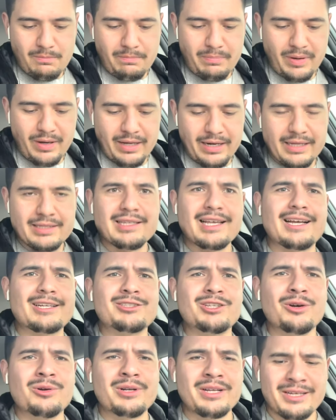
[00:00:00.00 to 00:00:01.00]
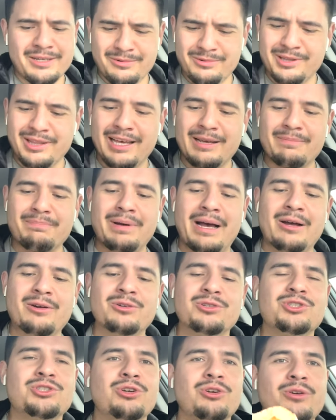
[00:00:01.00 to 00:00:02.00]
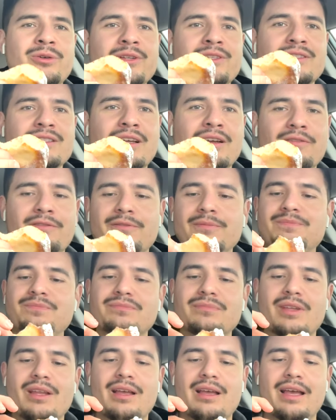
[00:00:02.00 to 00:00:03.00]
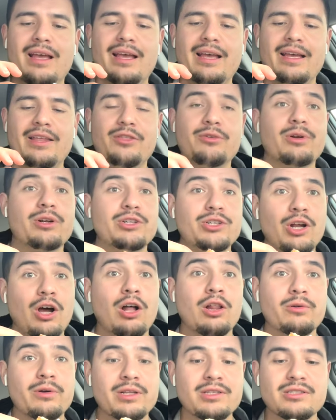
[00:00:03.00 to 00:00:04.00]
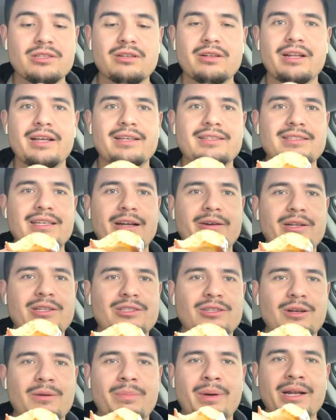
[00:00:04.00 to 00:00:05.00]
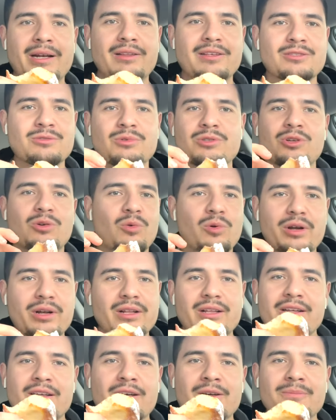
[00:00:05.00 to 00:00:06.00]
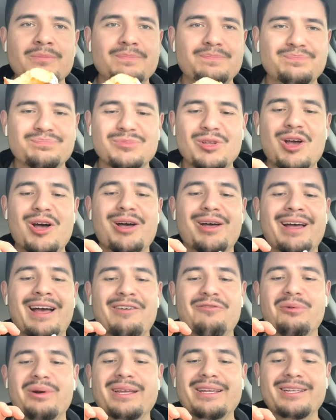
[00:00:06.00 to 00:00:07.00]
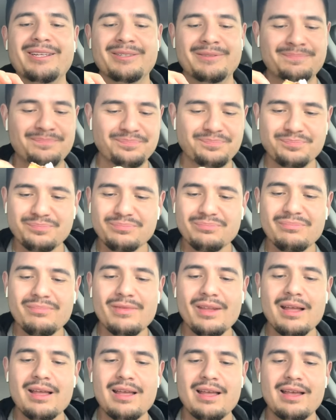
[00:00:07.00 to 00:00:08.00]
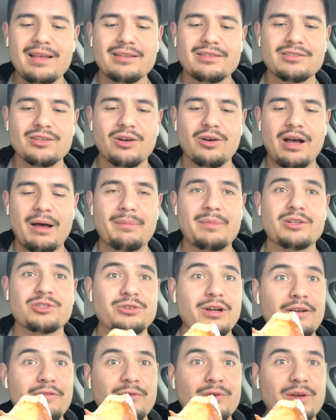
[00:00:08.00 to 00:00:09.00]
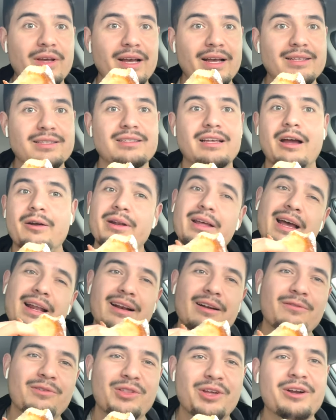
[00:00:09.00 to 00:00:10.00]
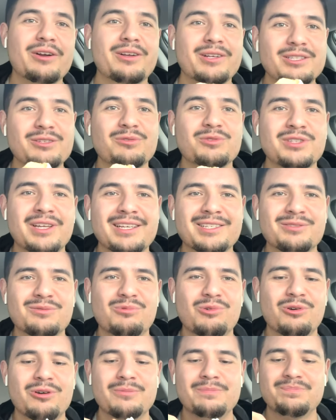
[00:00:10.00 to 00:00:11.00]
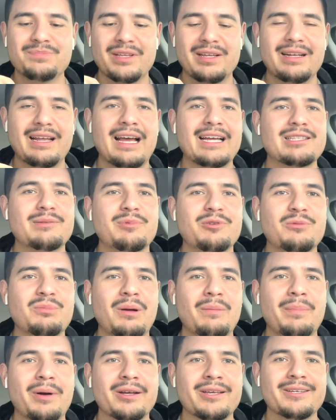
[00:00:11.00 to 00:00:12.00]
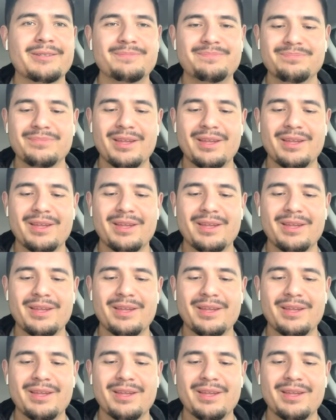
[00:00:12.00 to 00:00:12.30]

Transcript: But it's like a donut with like powdered sugar and stuff. And they're a dollar on Sundays. I already took a bite of this one. Don't worry, it didn't come halfway eaten. So I'm gonna try it for you guys. I already had it over there because it was nice and warm and I had to put it in my pocket.